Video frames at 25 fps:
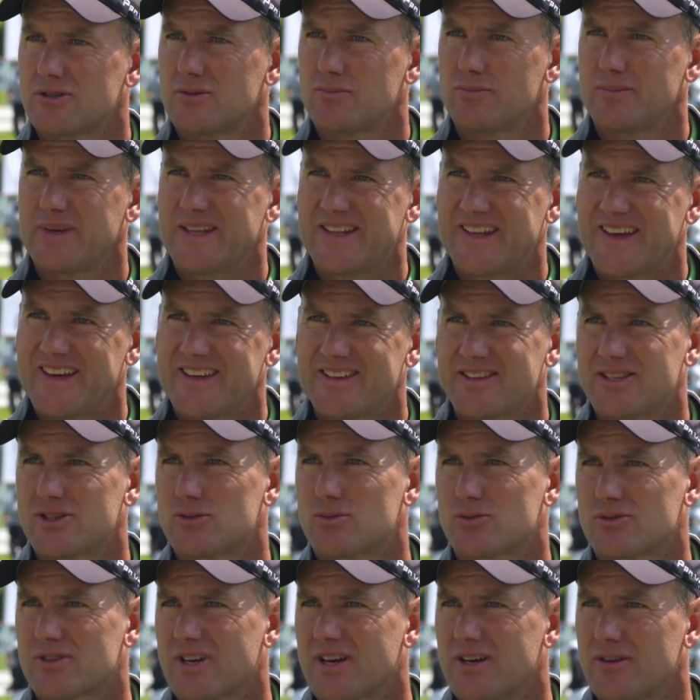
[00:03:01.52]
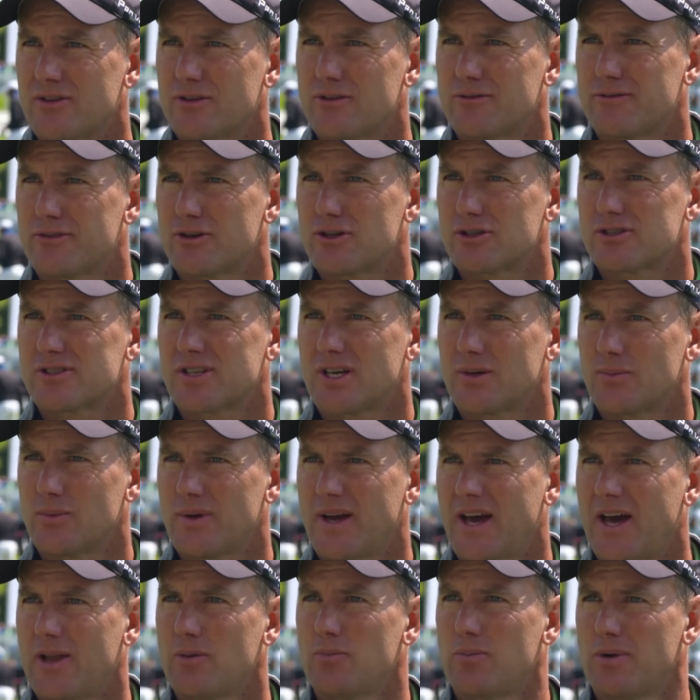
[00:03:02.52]
so mid-80s was kind of the first time
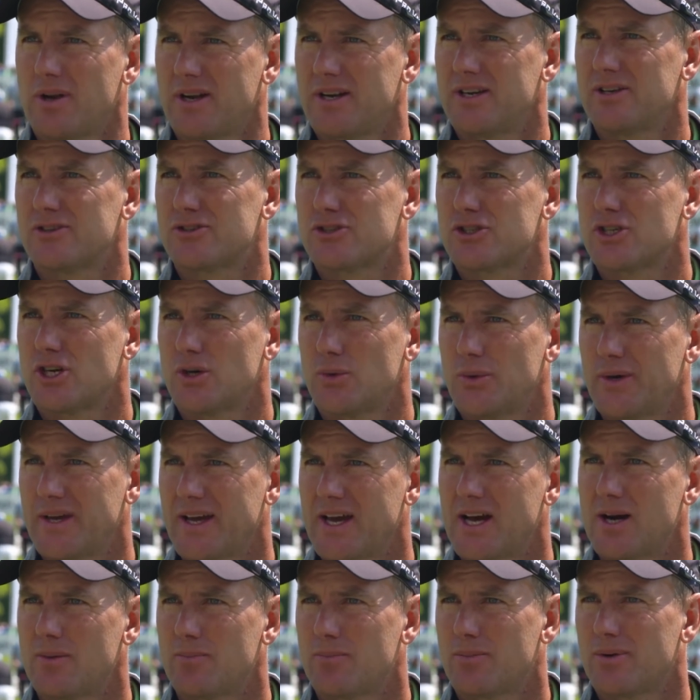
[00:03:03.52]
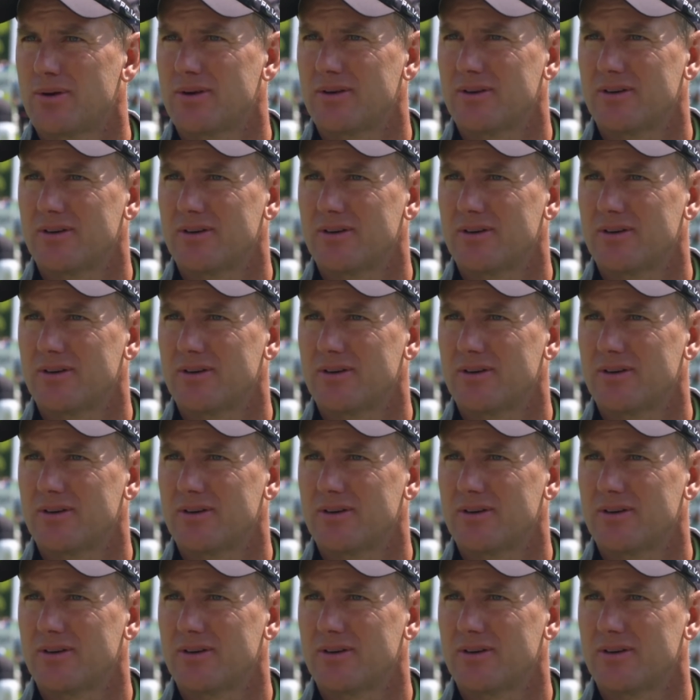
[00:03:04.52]
we had players showing up